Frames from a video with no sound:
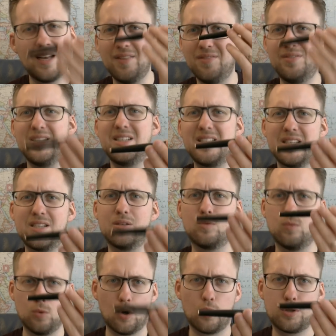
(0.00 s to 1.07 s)
This is a
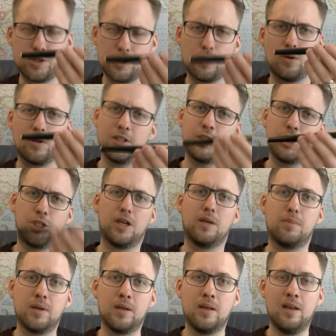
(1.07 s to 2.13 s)
rock solid
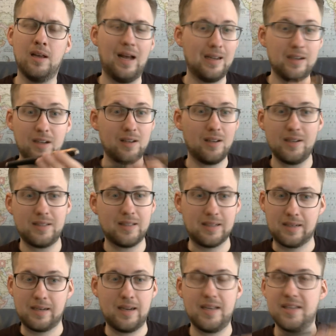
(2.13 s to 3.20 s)
shape, and I like
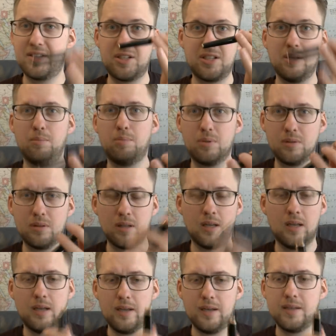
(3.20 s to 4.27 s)
that. It's simple,
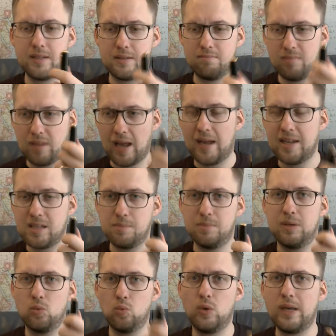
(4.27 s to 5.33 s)
it adds a
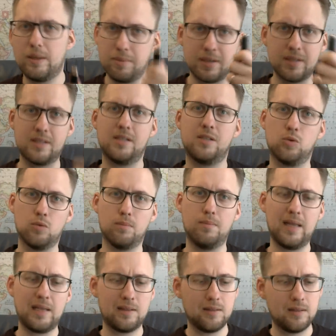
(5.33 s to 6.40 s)
bit of weight because it's all
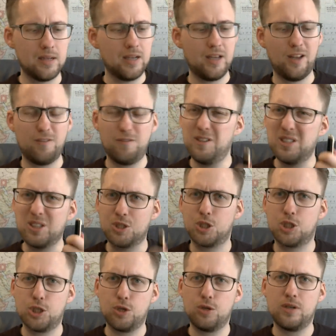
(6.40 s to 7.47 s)
metal, it feels
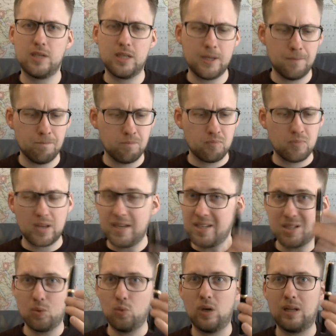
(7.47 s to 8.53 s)
sturdy,
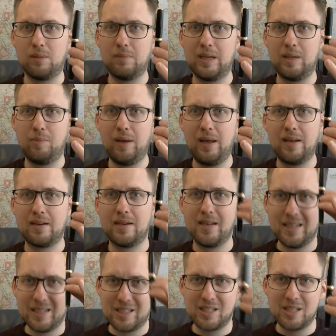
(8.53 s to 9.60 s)
it's a well-made pen,
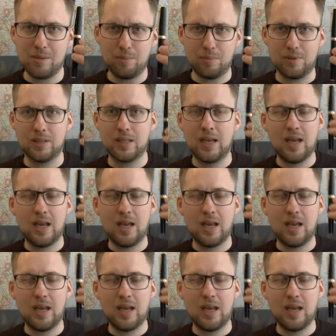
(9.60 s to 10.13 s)
it's simple.